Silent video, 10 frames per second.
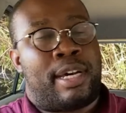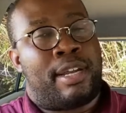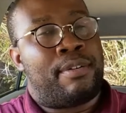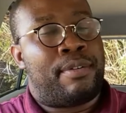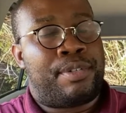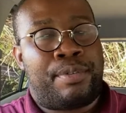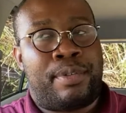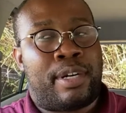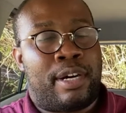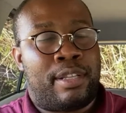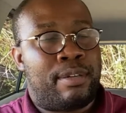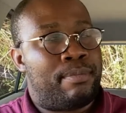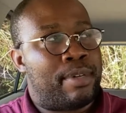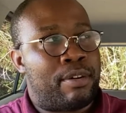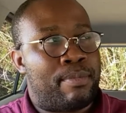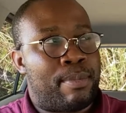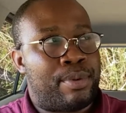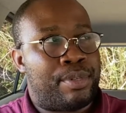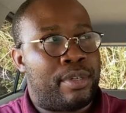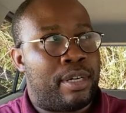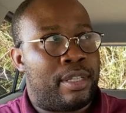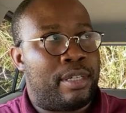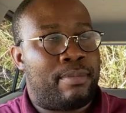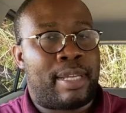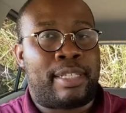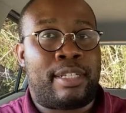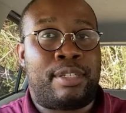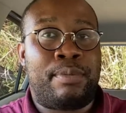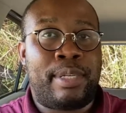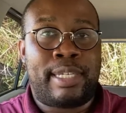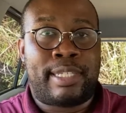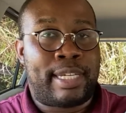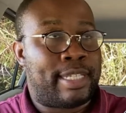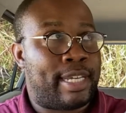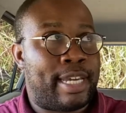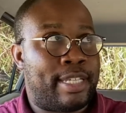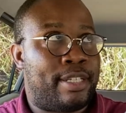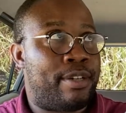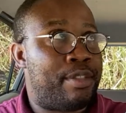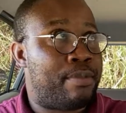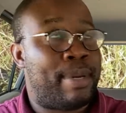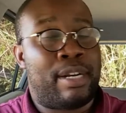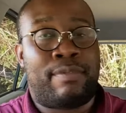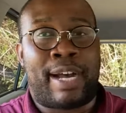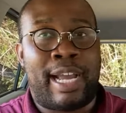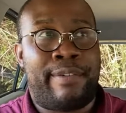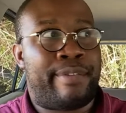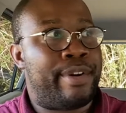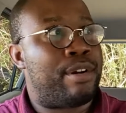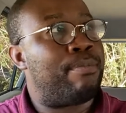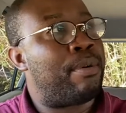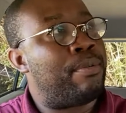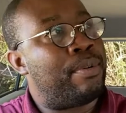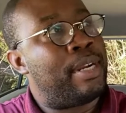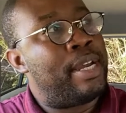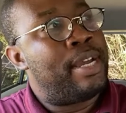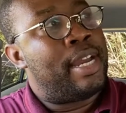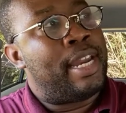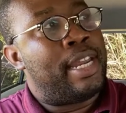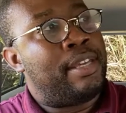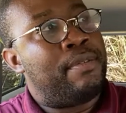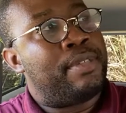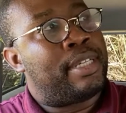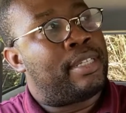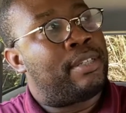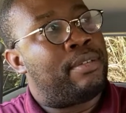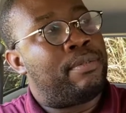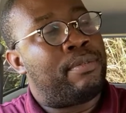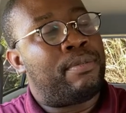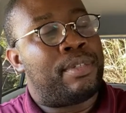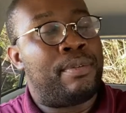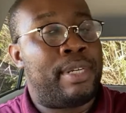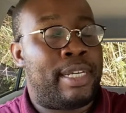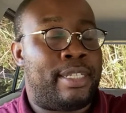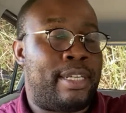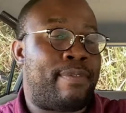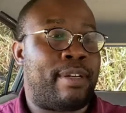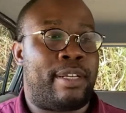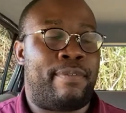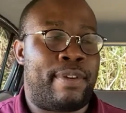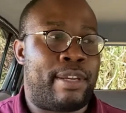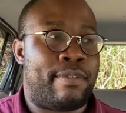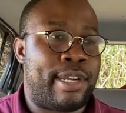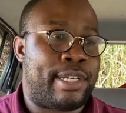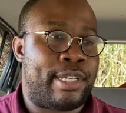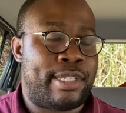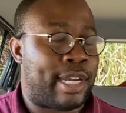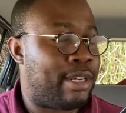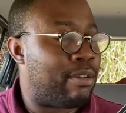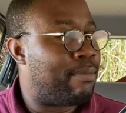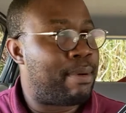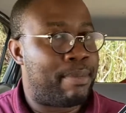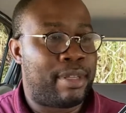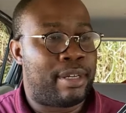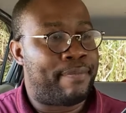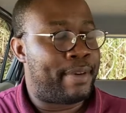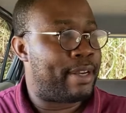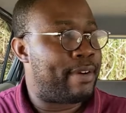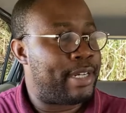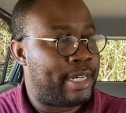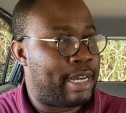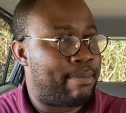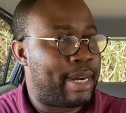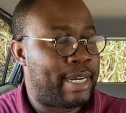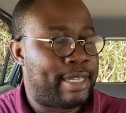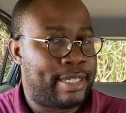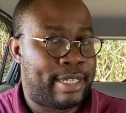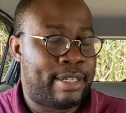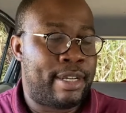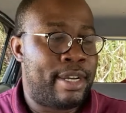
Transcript: don't know what you would call them, I don't remember what you call them, like the tuning sticks, I guess. They're either made of ivory or bone, and they use it to tune it into different configurations. I don't remember the configuration that mine is in,